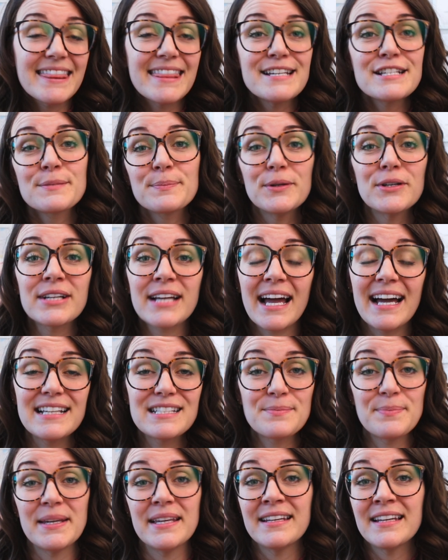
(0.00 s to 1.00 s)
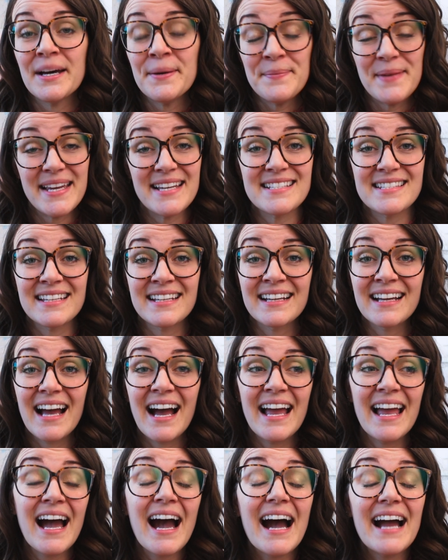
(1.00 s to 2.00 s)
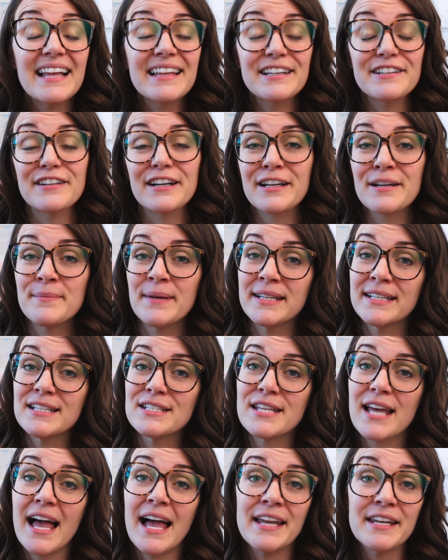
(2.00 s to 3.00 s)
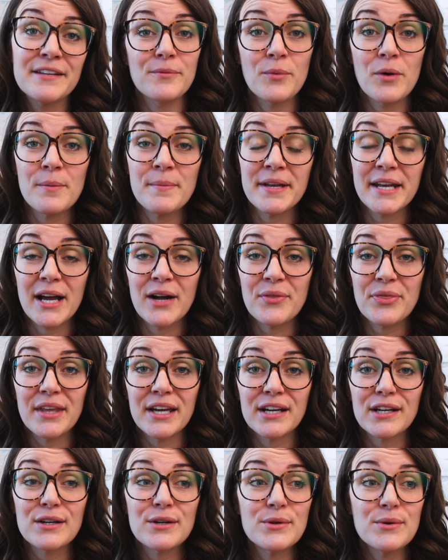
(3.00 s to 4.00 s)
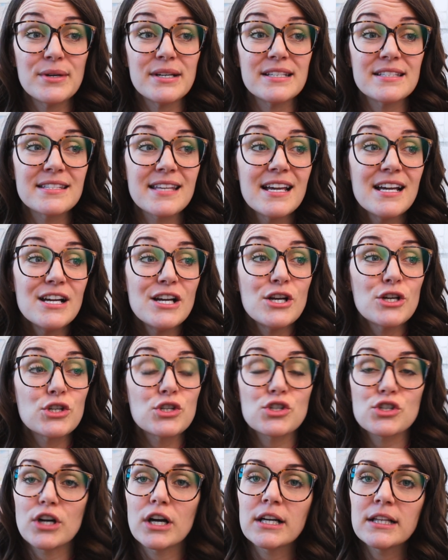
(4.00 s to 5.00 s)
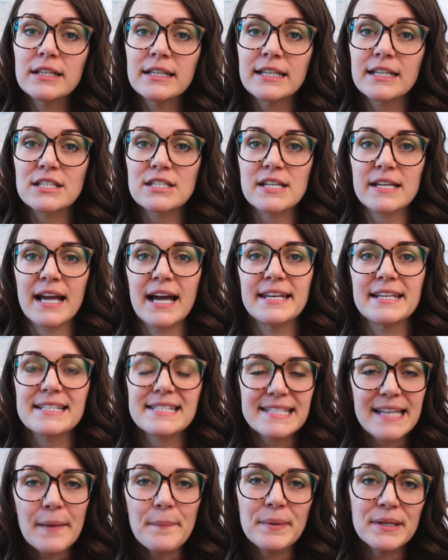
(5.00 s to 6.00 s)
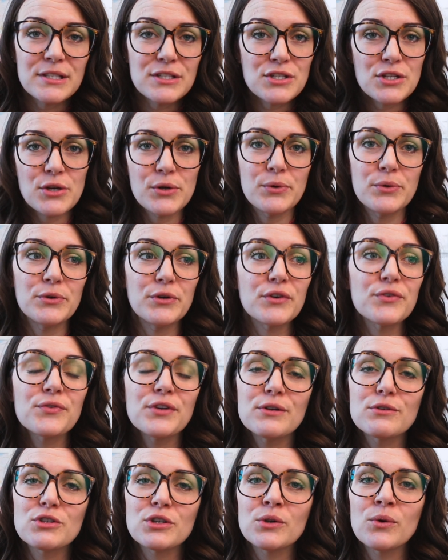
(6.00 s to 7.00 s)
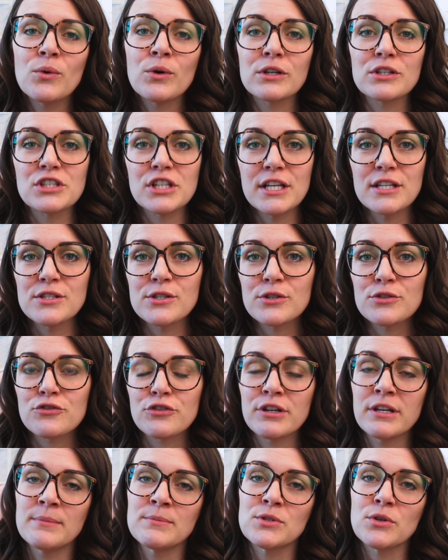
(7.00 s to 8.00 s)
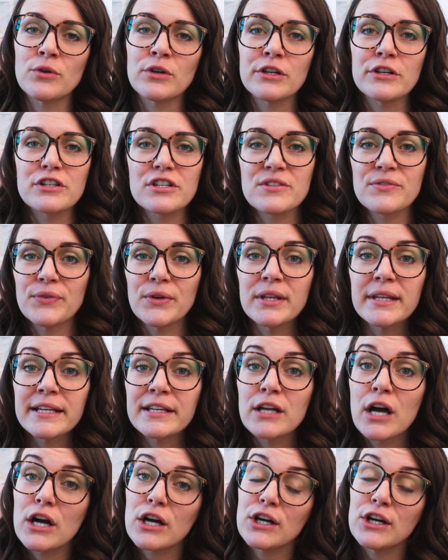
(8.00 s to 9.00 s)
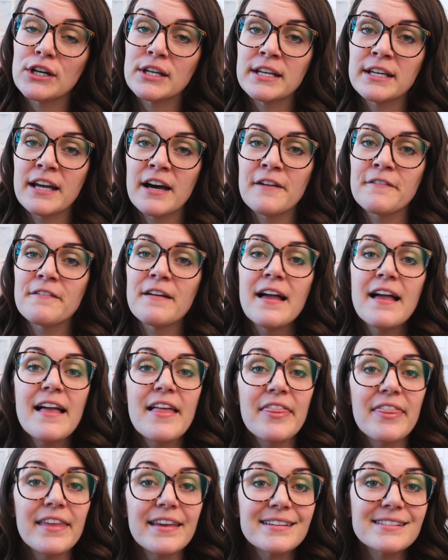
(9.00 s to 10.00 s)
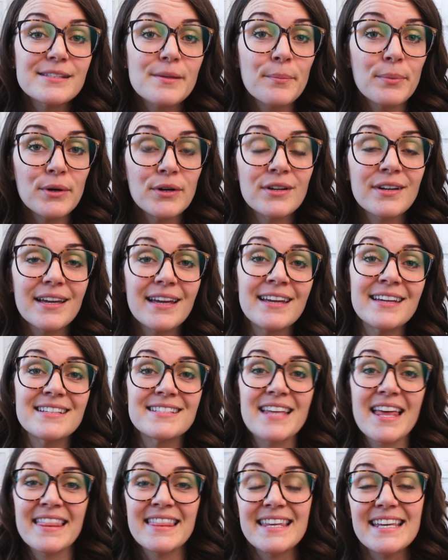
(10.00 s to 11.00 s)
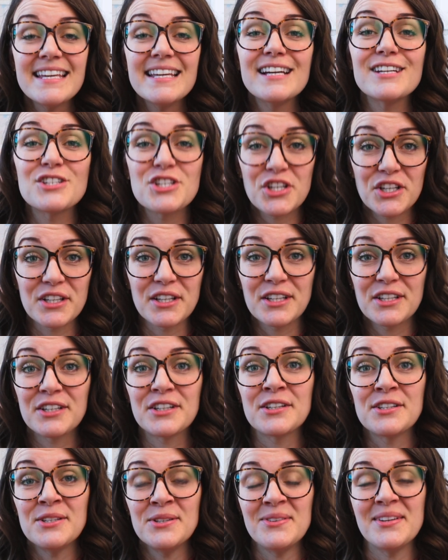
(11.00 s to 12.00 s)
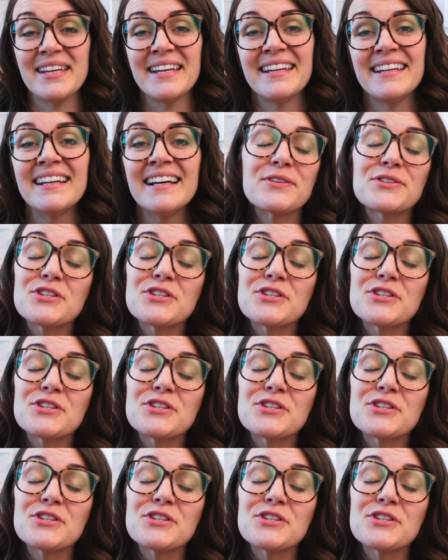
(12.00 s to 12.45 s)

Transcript: This book has been amazing. I highly recommend it to any woman out there who is struggling to kind of step into your future or chase your dreams, or you're just feeling not good enough. This book is the cheerleader you need.